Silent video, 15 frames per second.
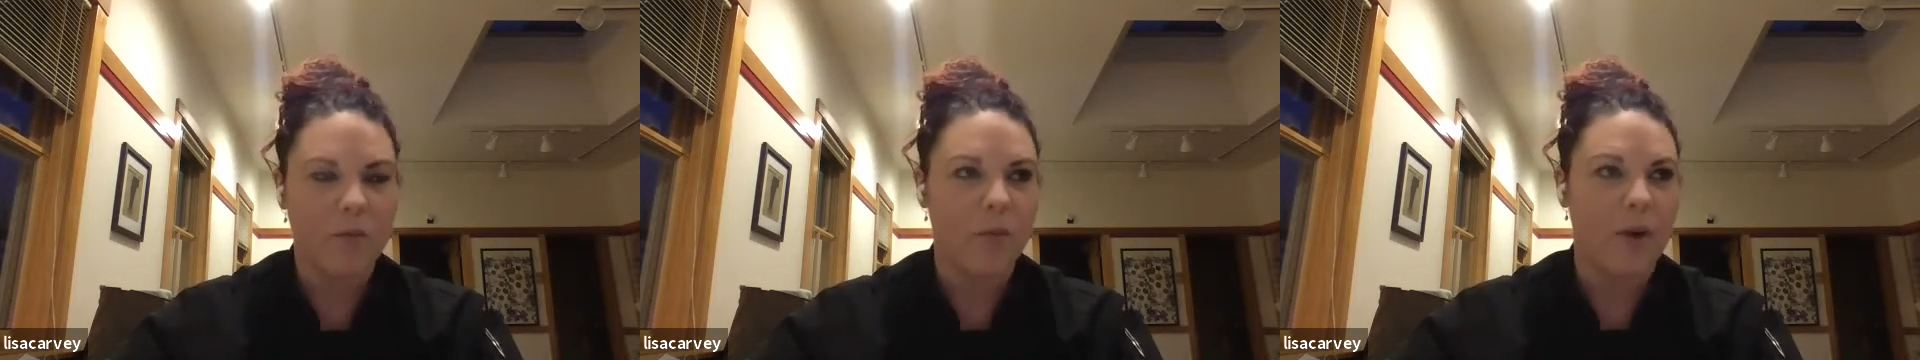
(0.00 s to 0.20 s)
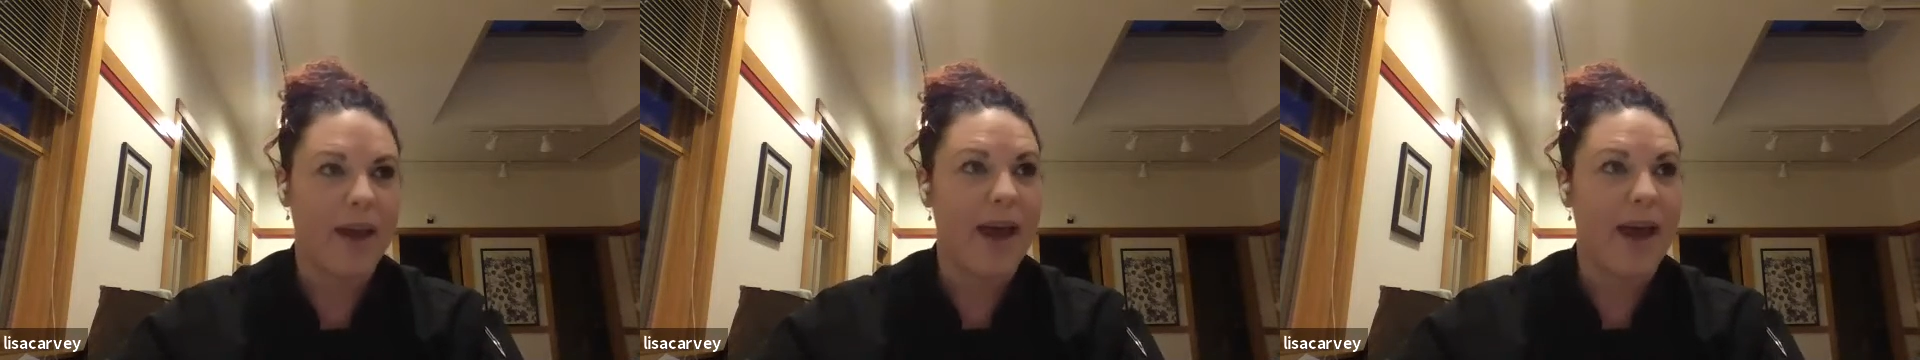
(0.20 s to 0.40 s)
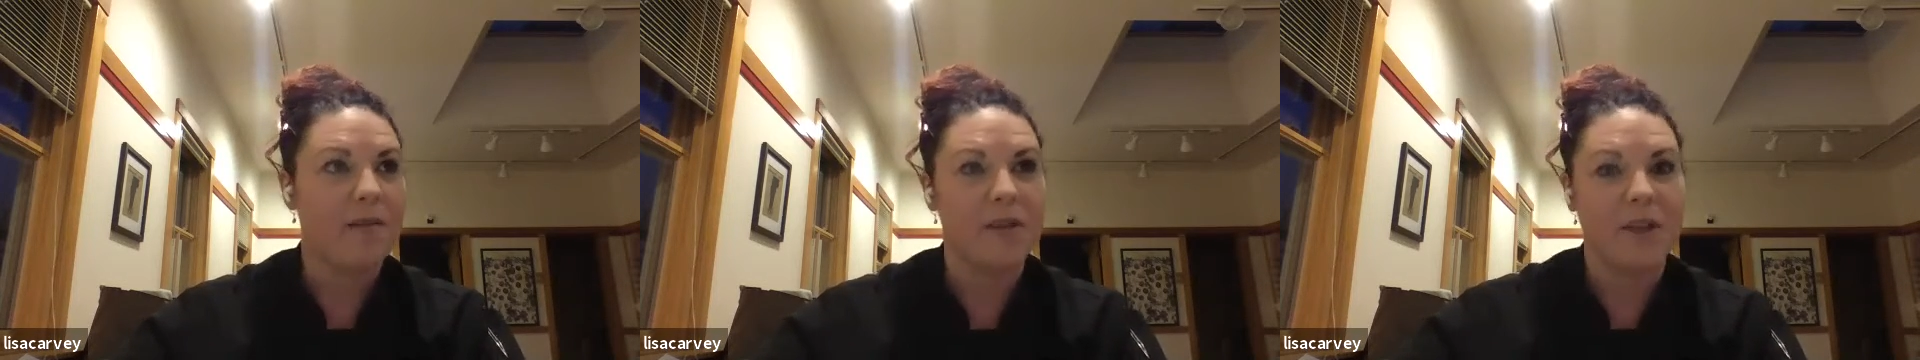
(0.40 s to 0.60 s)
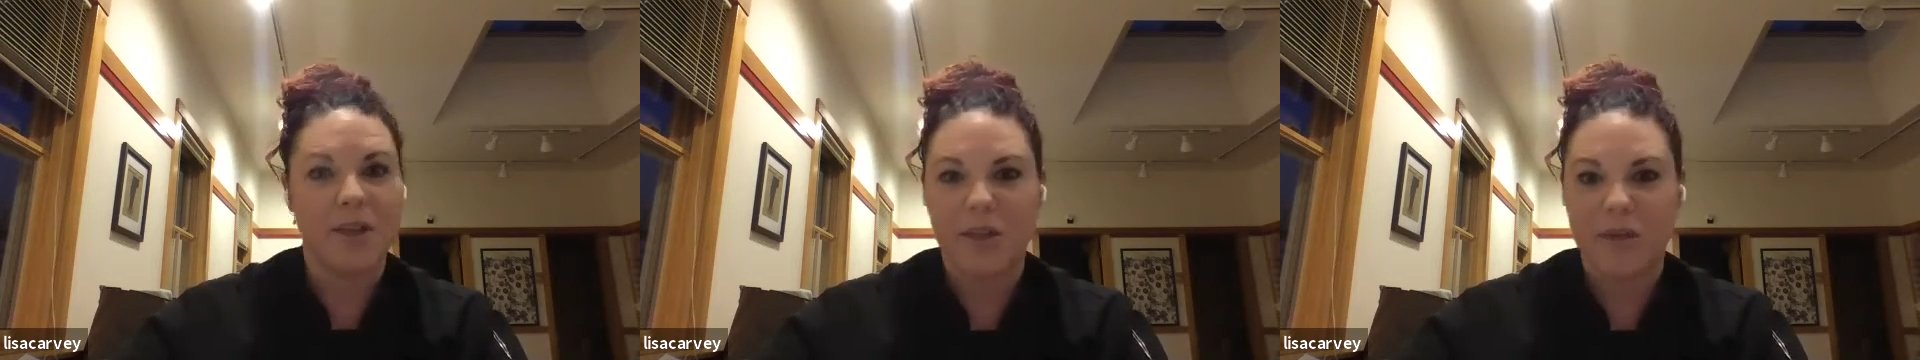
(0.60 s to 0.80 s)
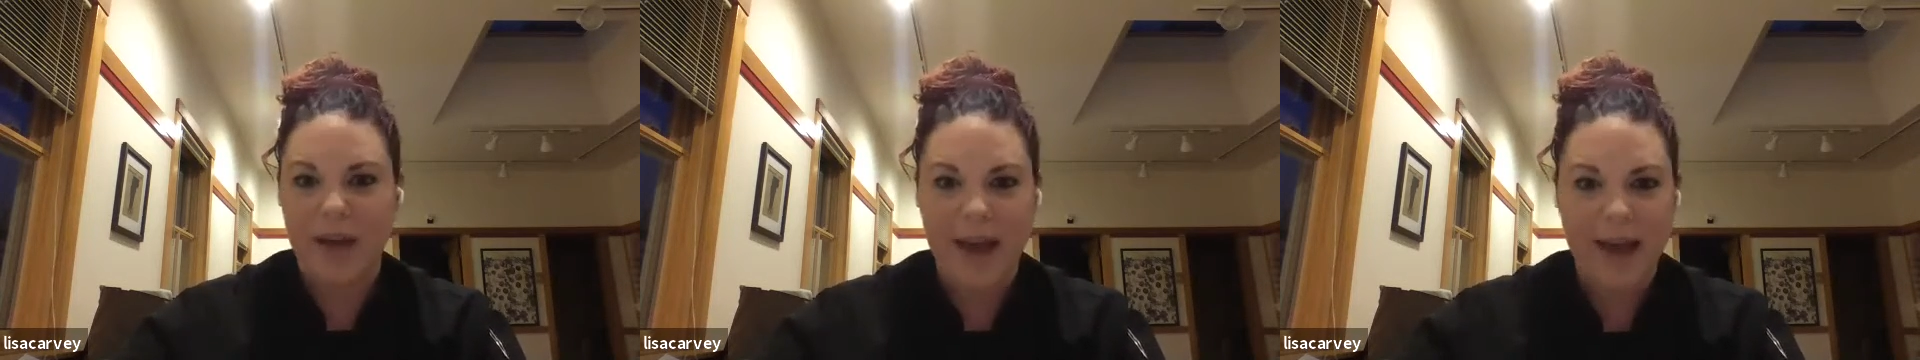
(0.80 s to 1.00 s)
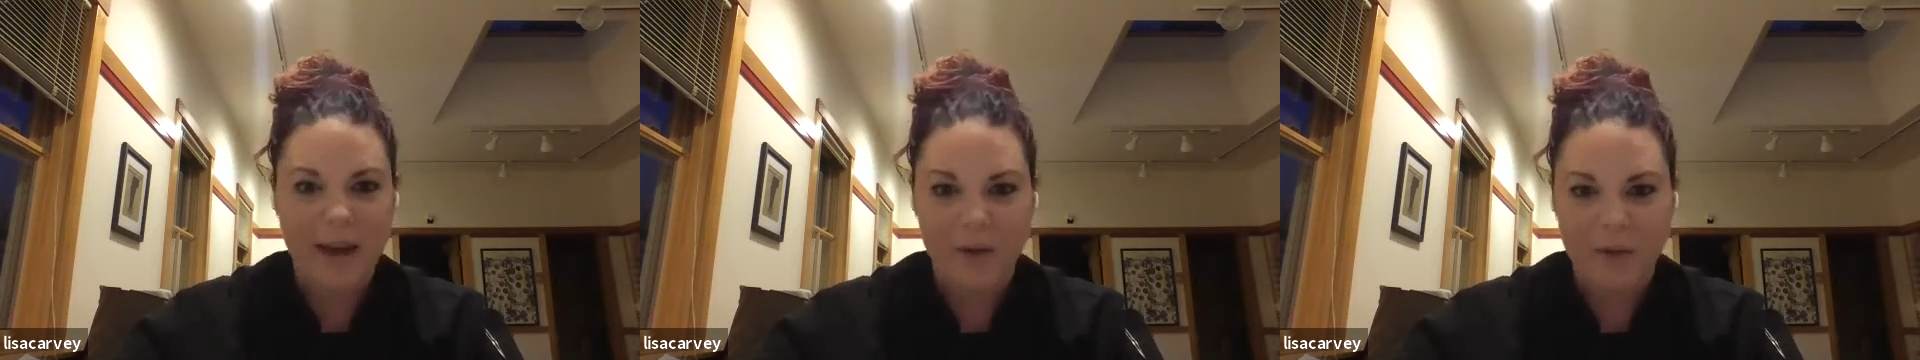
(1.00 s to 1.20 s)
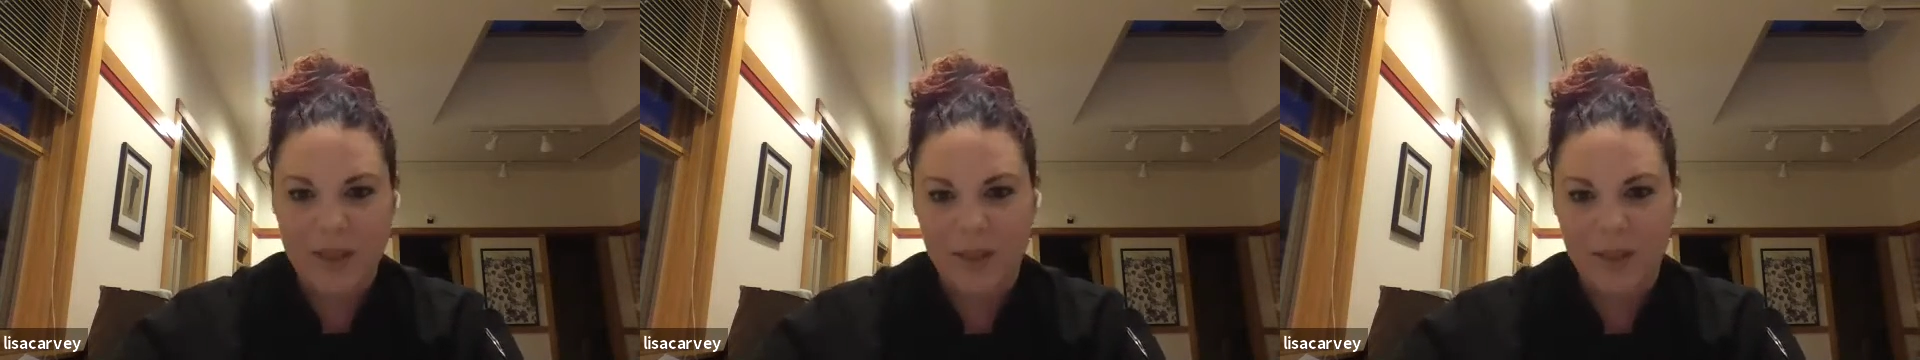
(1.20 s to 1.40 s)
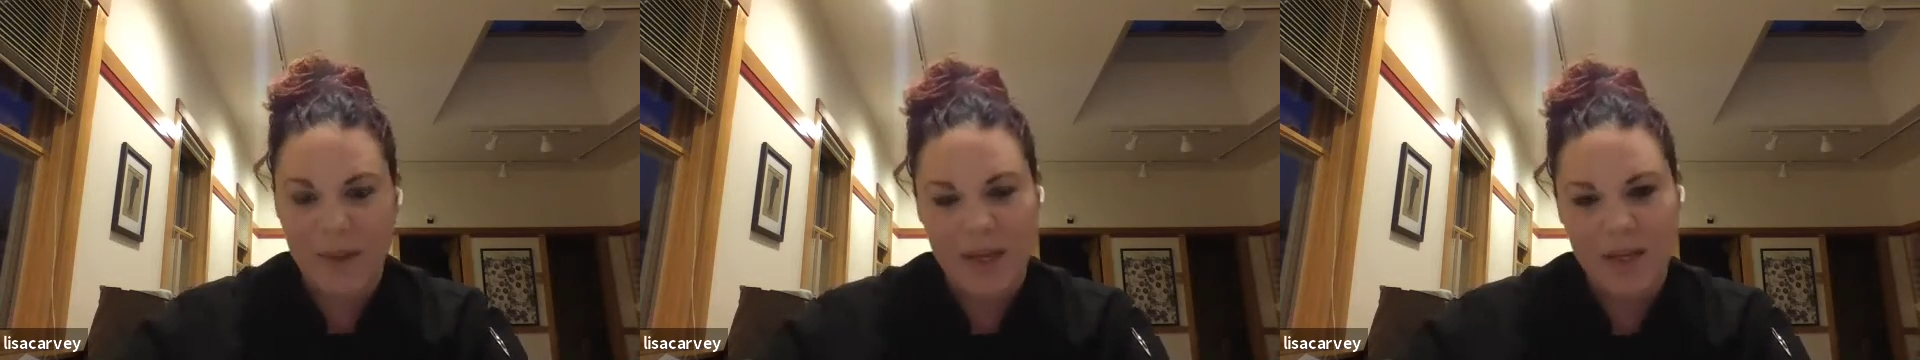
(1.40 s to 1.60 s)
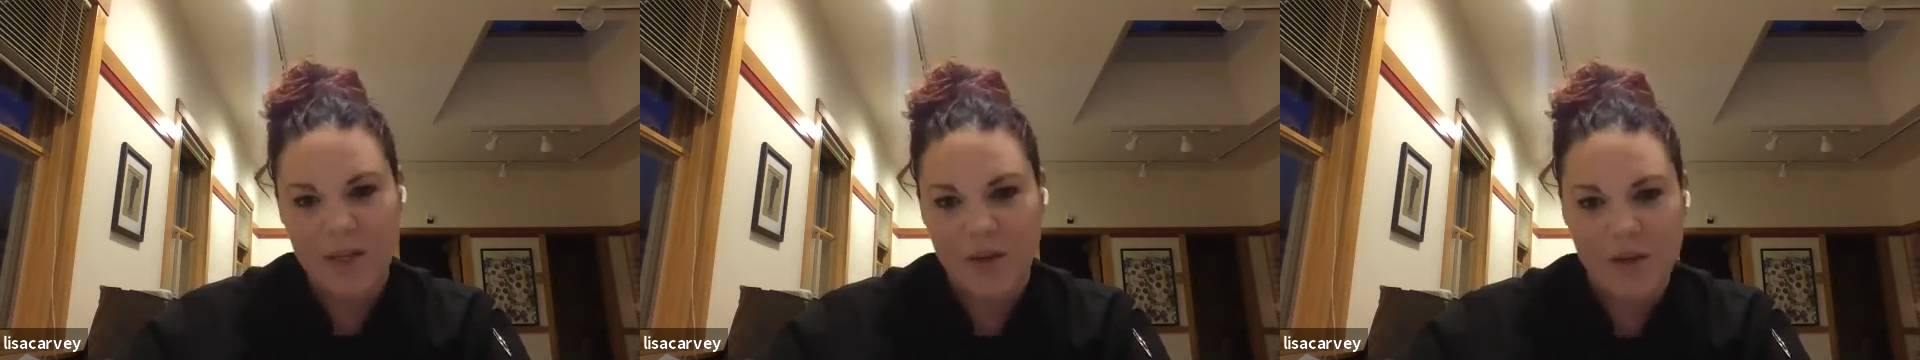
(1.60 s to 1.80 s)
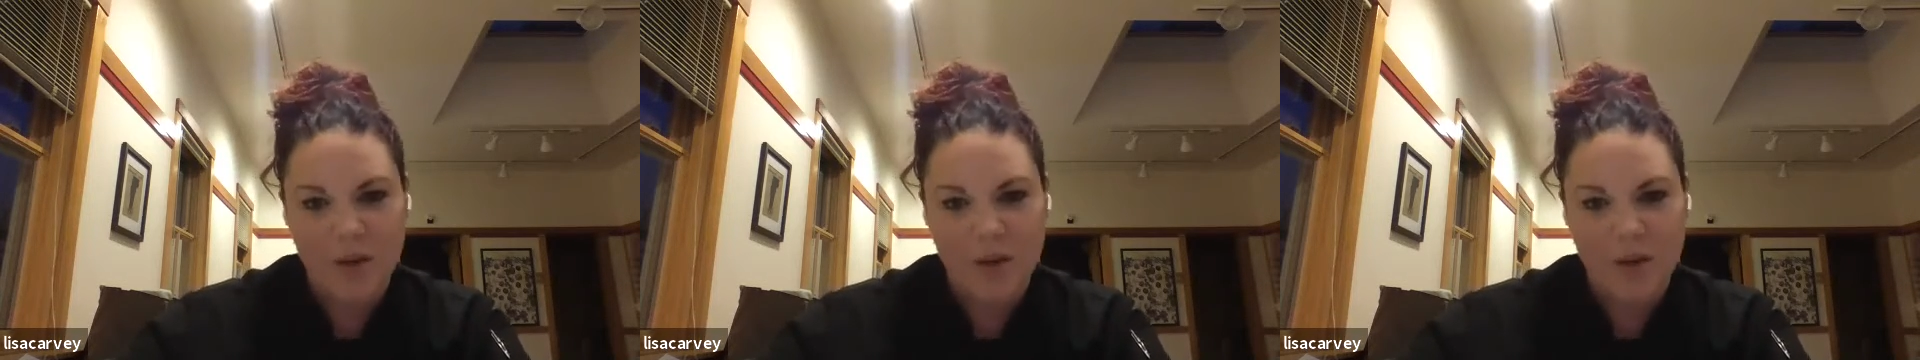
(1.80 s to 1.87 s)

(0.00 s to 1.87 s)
we have to do now to make sure